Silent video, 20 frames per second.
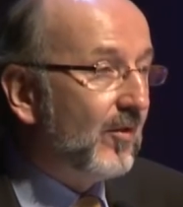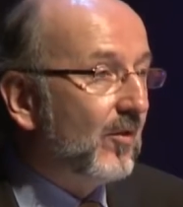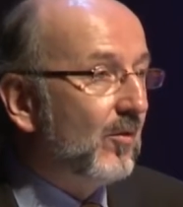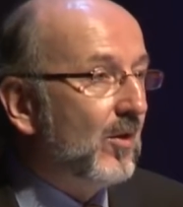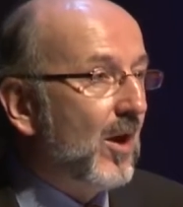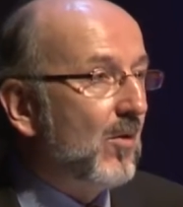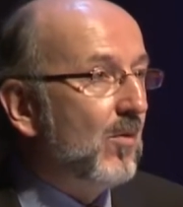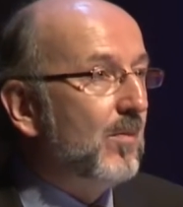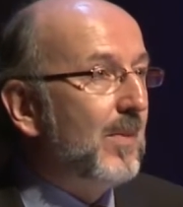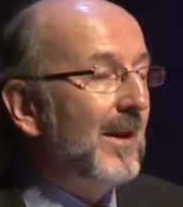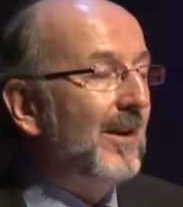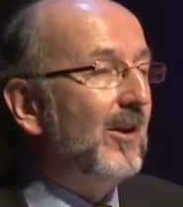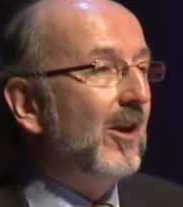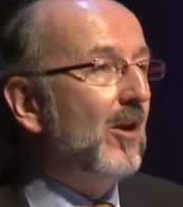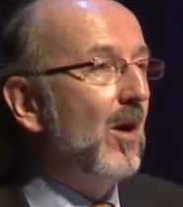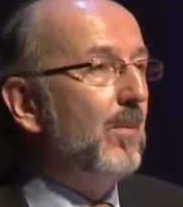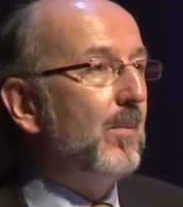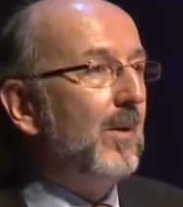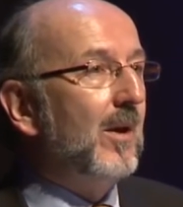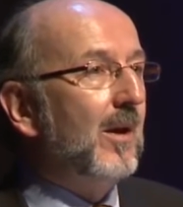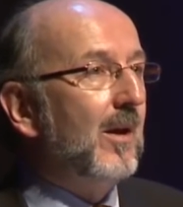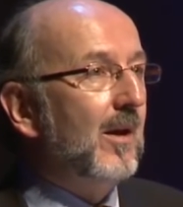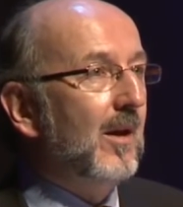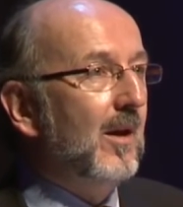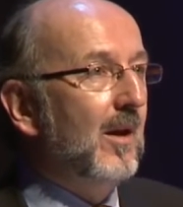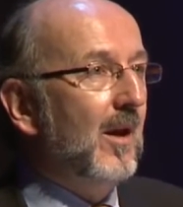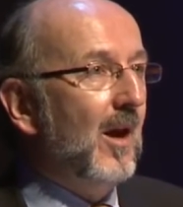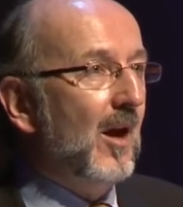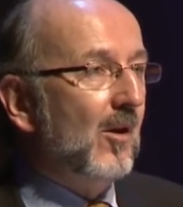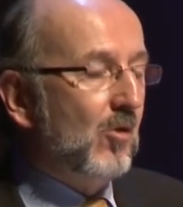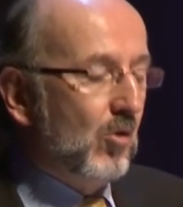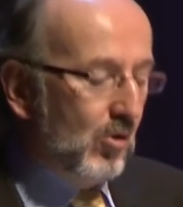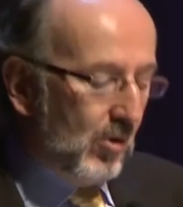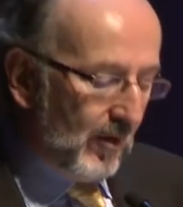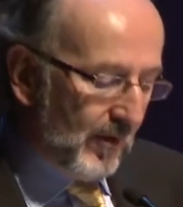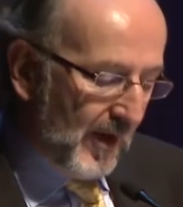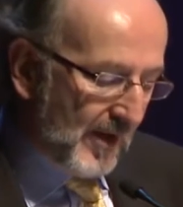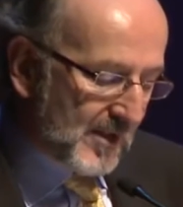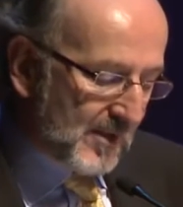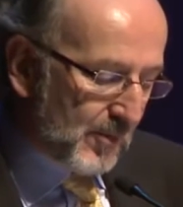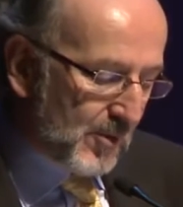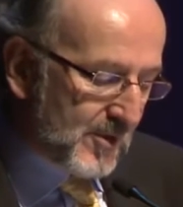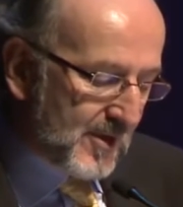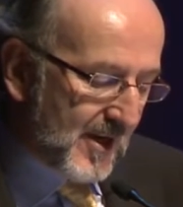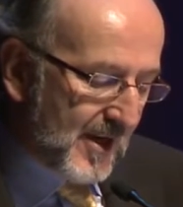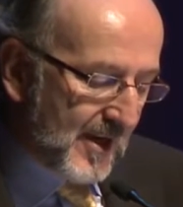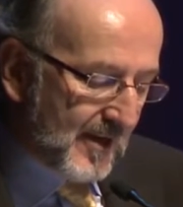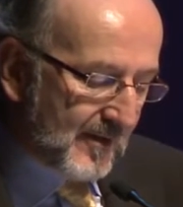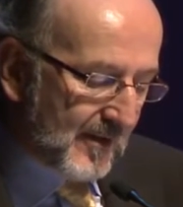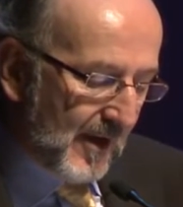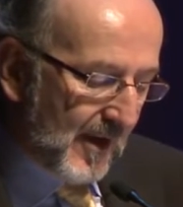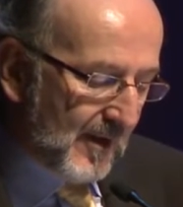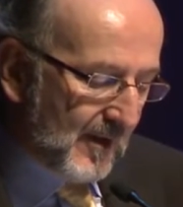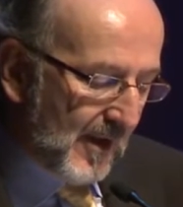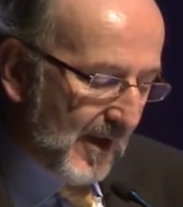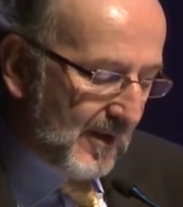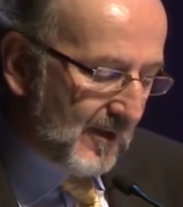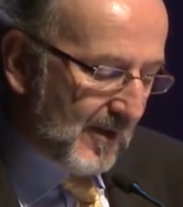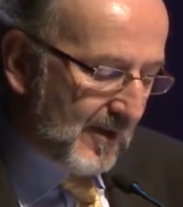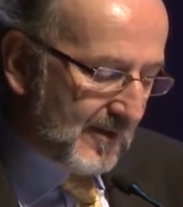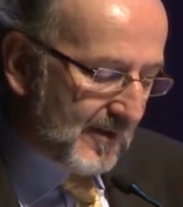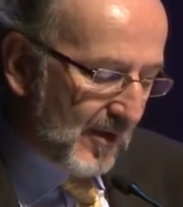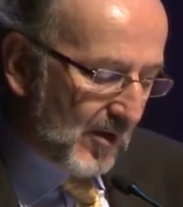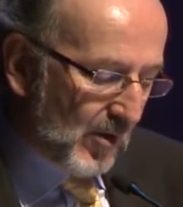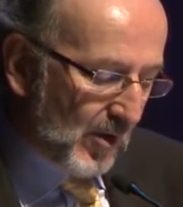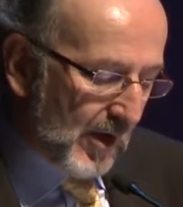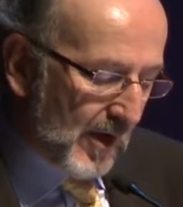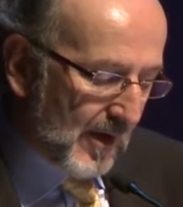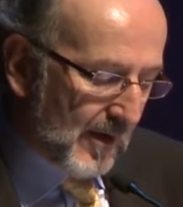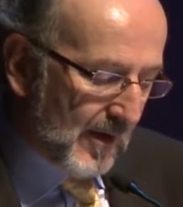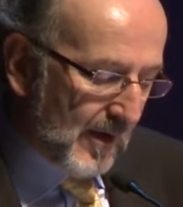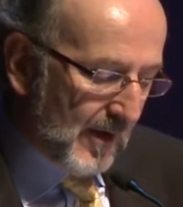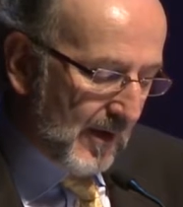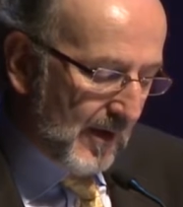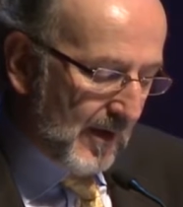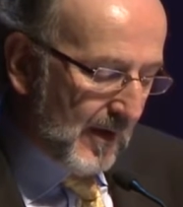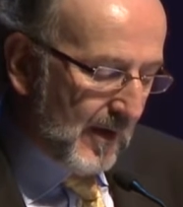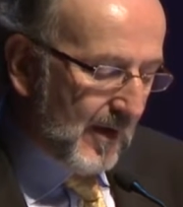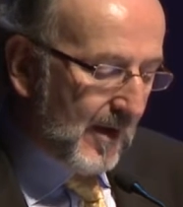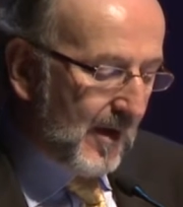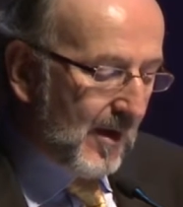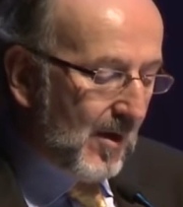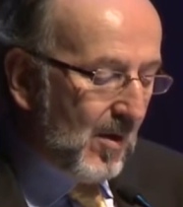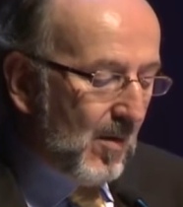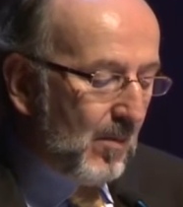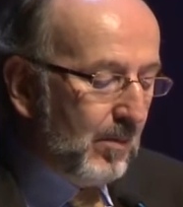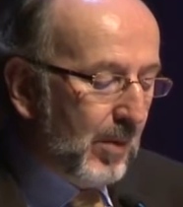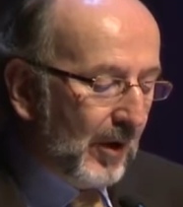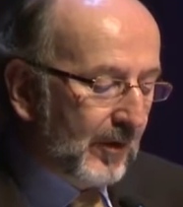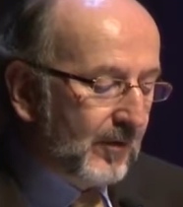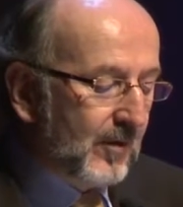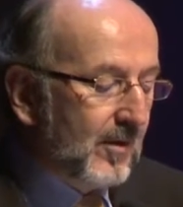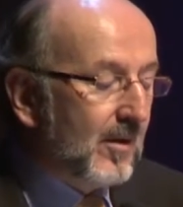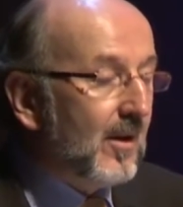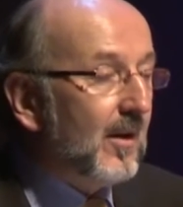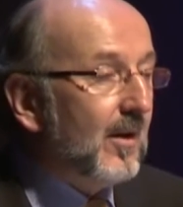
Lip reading: So now we're building up a core of expertise in this area. But